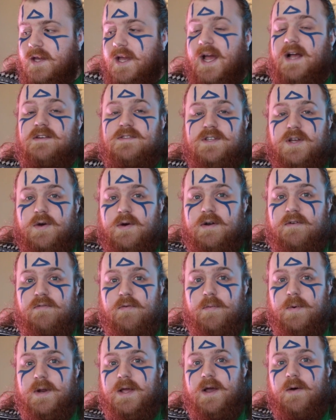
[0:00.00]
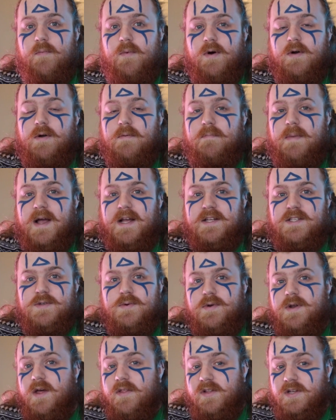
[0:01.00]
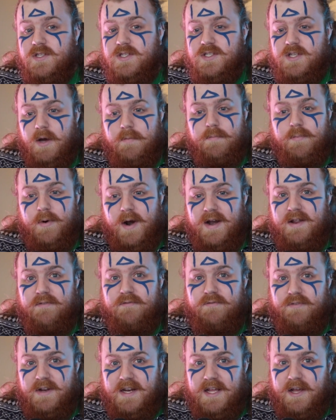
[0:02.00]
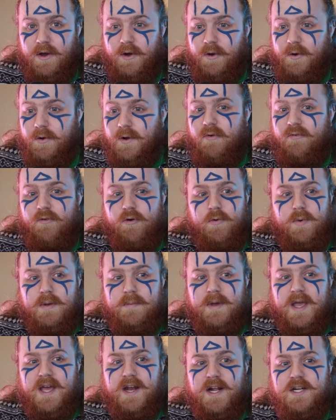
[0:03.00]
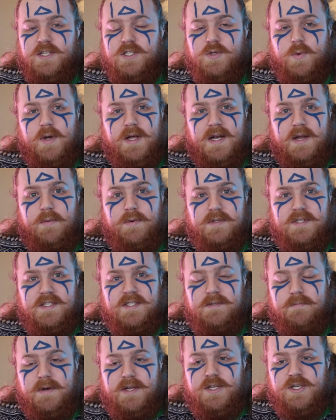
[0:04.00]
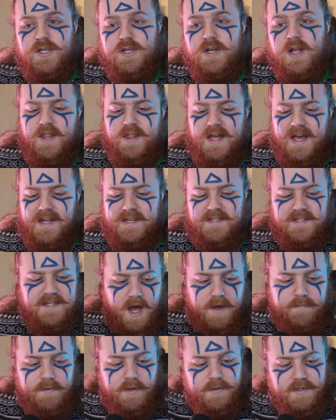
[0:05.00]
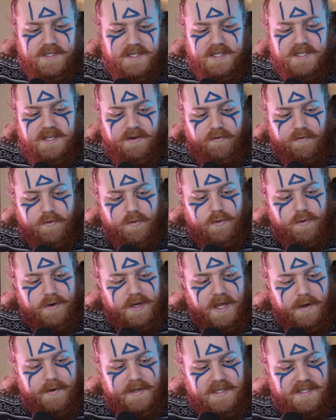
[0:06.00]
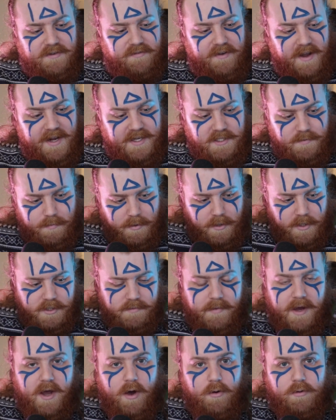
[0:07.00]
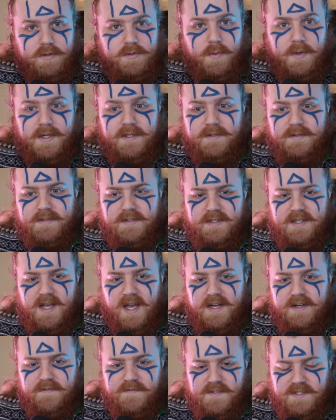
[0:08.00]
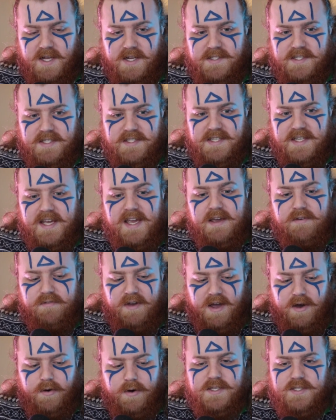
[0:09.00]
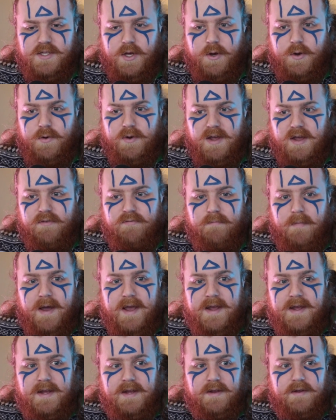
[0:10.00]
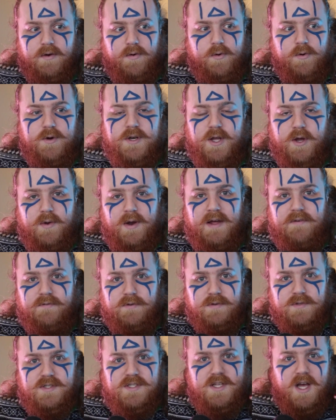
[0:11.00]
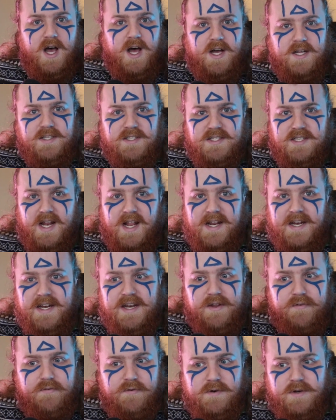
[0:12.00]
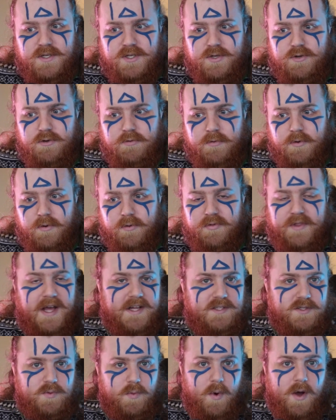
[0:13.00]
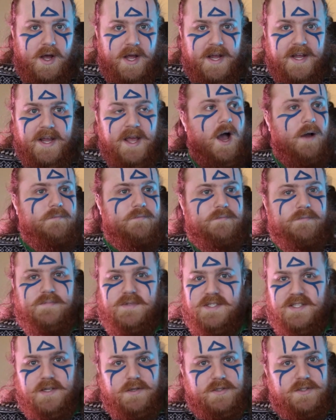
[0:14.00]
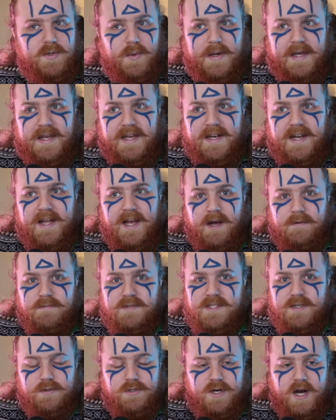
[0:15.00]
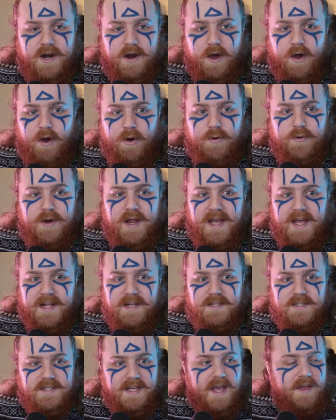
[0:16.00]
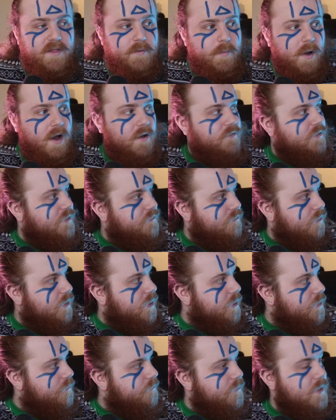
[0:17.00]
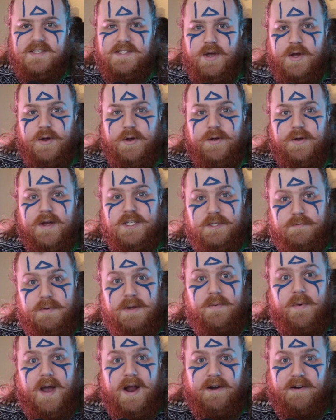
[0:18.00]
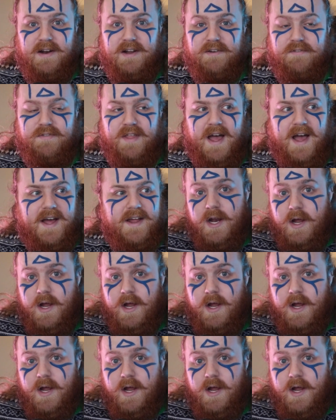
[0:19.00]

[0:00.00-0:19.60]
How's it going, everybody, and welcome back to another subreddit video. Before we begin, I just quickly wanted to mention that I'm using a different audio interface because my old one kind of started to give out. So if my audio levels are slightly different to normal, that's why. I'm still tweaking it. I'm still trying to hone it in to get the perfect volume. So just be wary of that.